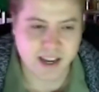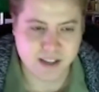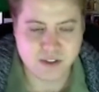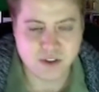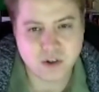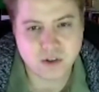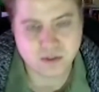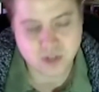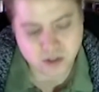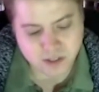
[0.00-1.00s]
And they're
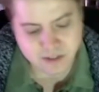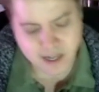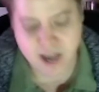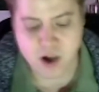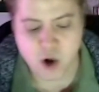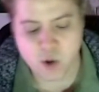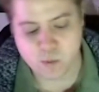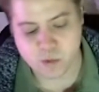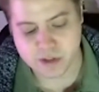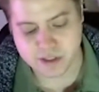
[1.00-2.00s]
living at
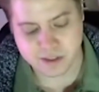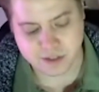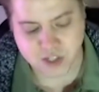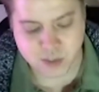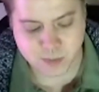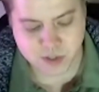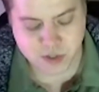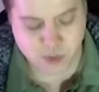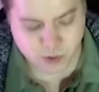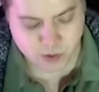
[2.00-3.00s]
home with Jimmy
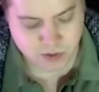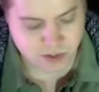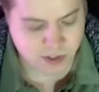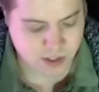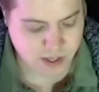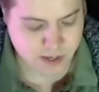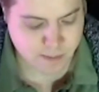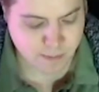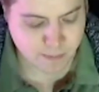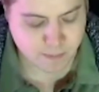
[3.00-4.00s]
Stewart's
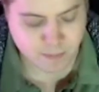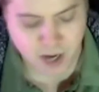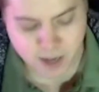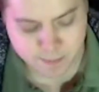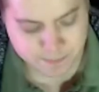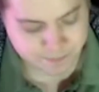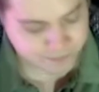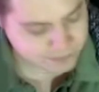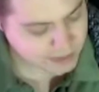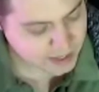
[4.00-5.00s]
mom.
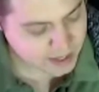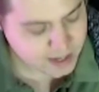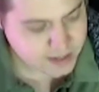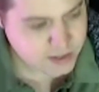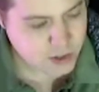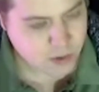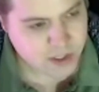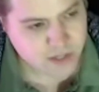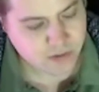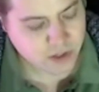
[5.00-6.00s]
So
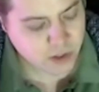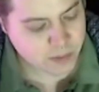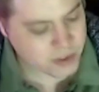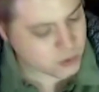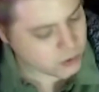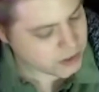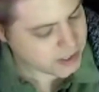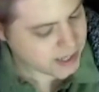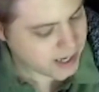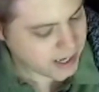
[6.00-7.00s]
this film is
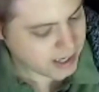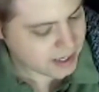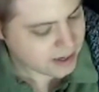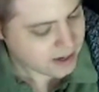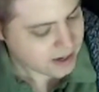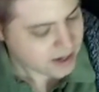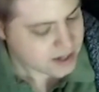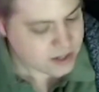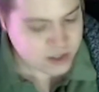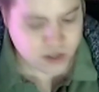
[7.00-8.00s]
really a
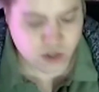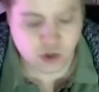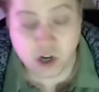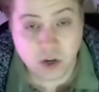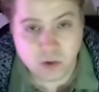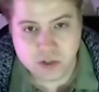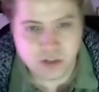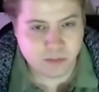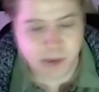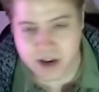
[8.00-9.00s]
struggles
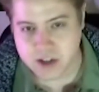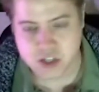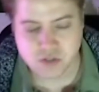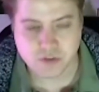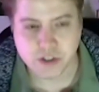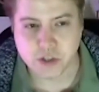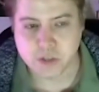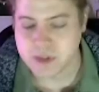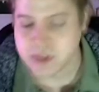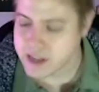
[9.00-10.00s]
of marriage
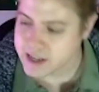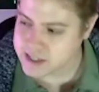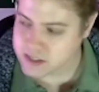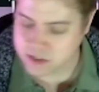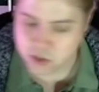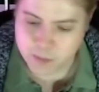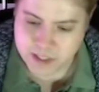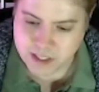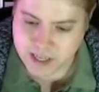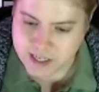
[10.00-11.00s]
film. It's a little
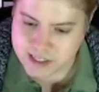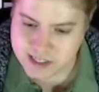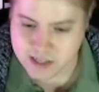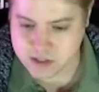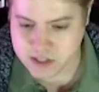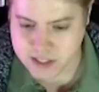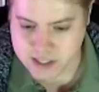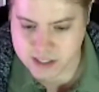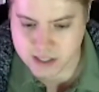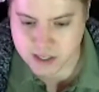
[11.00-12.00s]
bit like
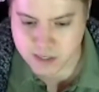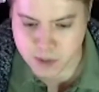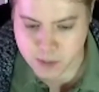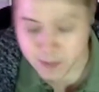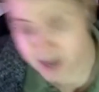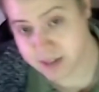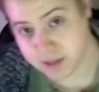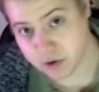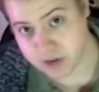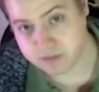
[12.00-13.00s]
Selznick's The Man in
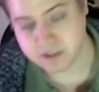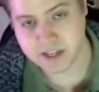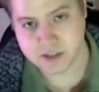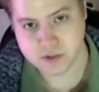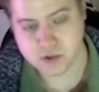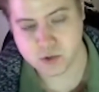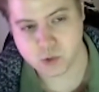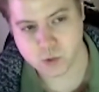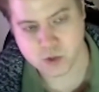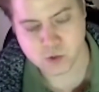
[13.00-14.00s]
the Gray Flannel
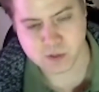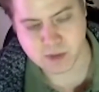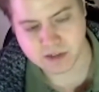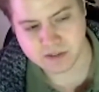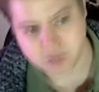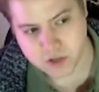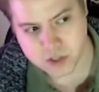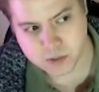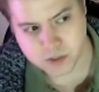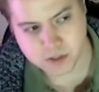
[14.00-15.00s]
Suit, which was my
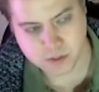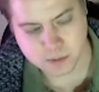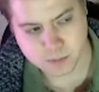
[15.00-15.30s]
first